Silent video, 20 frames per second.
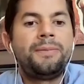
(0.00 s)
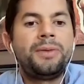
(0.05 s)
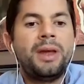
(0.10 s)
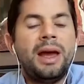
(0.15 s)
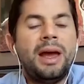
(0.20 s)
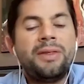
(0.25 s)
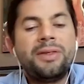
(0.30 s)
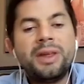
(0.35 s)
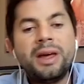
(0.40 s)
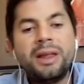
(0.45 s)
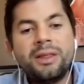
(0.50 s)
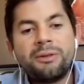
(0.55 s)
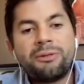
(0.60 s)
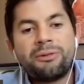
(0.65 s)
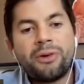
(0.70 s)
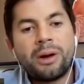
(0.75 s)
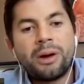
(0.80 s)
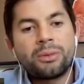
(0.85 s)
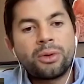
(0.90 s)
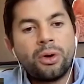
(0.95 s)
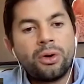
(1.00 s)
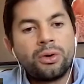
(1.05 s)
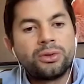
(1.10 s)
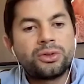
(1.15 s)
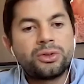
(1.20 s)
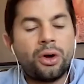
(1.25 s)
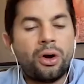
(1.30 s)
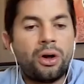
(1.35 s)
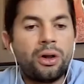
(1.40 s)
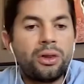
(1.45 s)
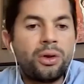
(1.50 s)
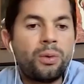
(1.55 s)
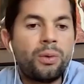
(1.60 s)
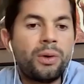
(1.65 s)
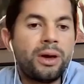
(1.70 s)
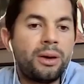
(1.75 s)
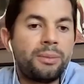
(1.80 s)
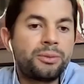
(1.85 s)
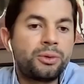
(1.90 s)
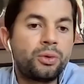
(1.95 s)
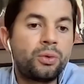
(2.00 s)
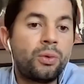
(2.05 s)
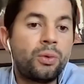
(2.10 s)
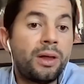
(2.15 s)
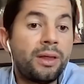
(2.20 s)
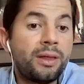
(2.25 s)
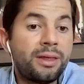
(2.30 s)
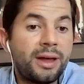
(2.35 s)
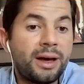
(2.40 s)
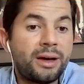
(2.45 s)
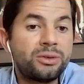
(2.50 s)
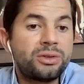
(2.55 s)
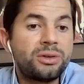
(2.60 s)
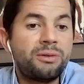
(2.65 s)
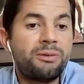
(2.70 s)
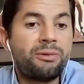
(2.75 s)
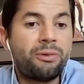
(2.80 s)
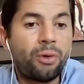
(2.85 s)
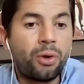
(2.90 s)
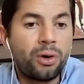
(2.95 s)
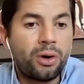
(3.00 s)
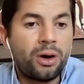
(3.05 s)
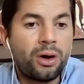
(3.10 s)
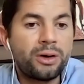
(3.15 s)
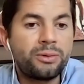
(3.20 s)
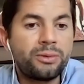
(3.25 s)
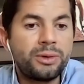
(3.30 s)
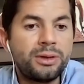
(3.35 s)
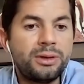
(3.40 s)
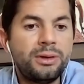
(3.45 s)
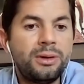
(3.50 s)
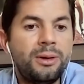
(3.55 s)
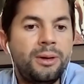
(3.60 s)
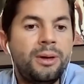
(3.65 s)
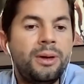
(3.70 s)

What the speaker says: And then the farm goes all the way up to 1,400,